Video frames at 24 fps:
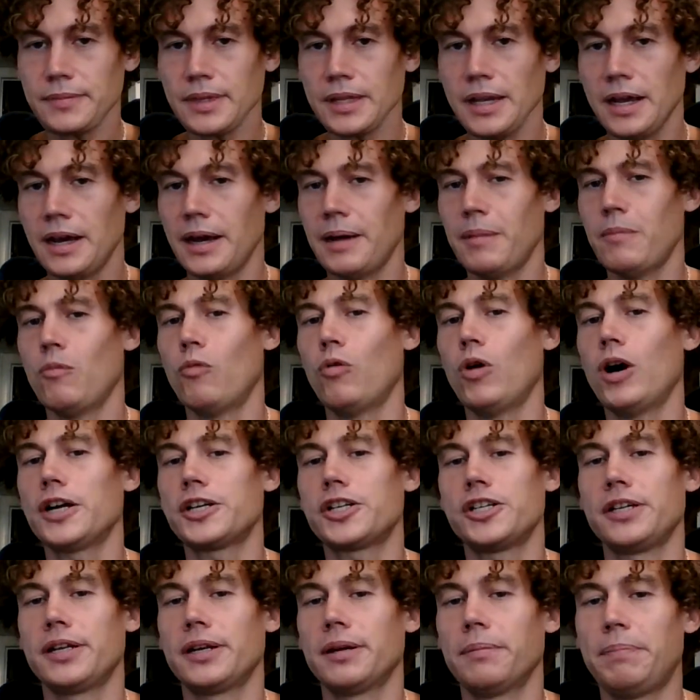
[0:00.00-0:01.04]
um,
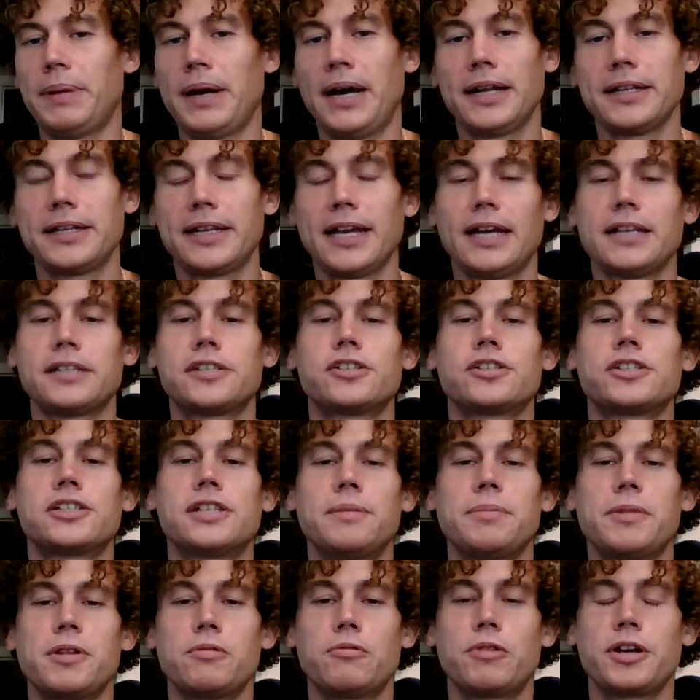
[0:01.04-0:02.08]
watching a podcast or
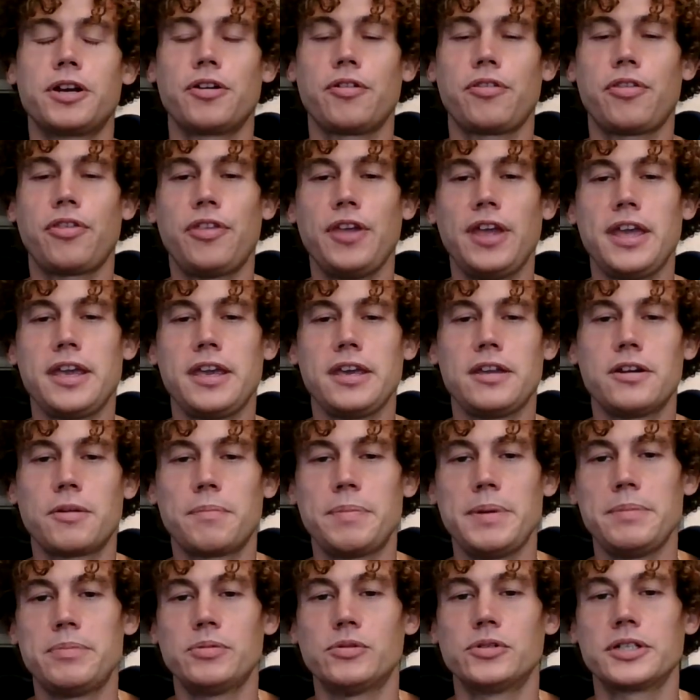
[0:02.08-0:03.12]
something where you're thinking or
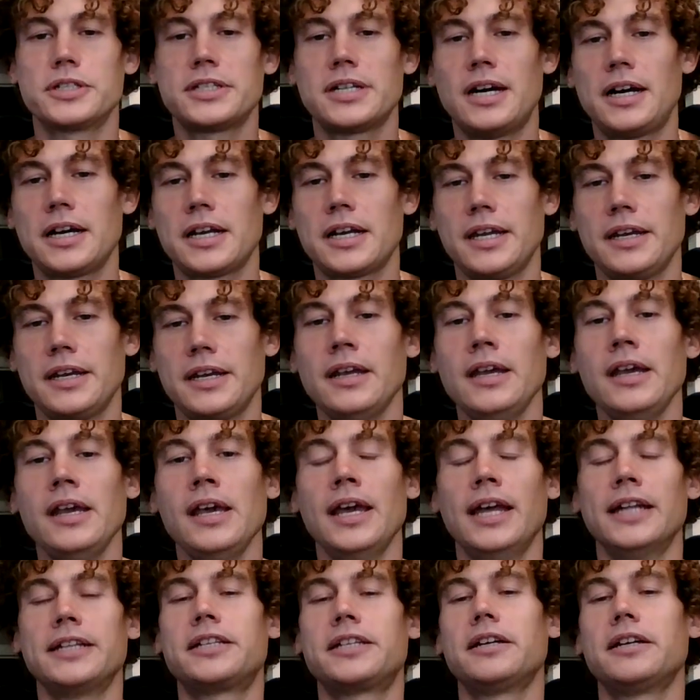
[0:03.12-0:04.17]
people are talking,
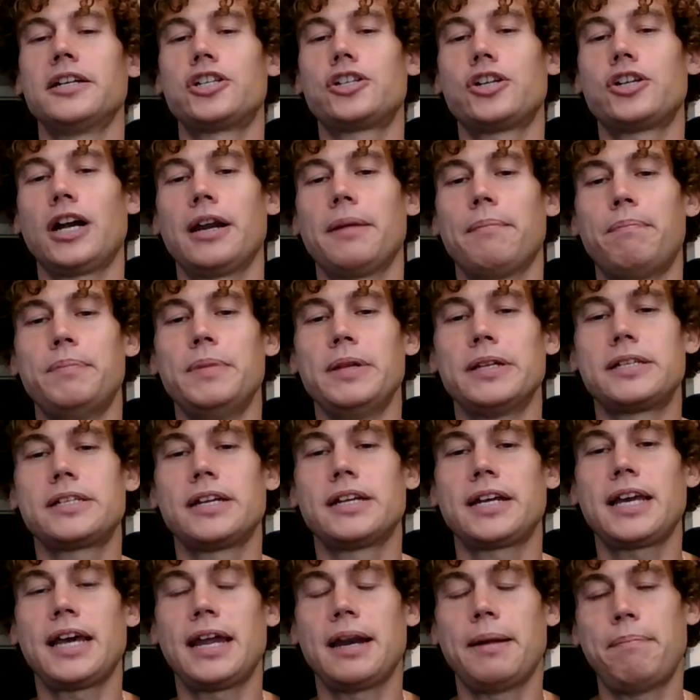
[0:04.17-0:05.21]
it's going to try to it's
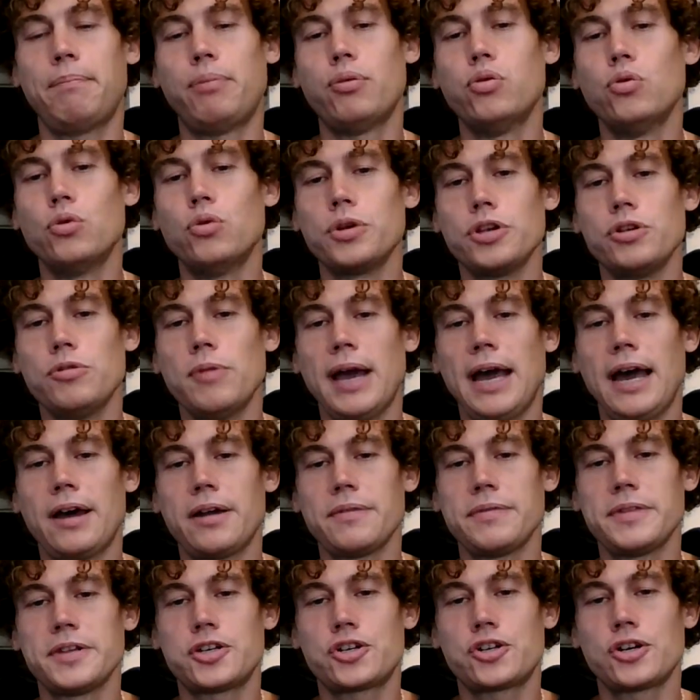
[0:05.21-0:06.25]
going to kind of pull you out
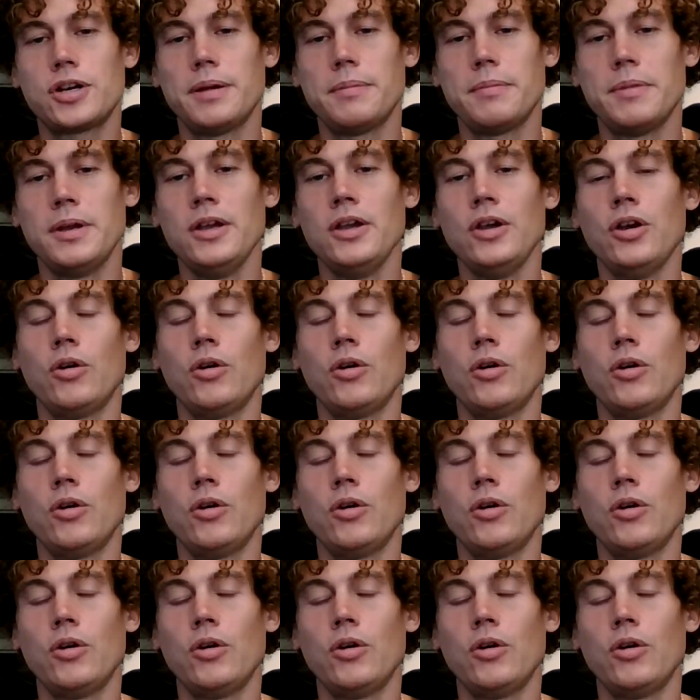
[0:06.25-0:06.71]
of the trip.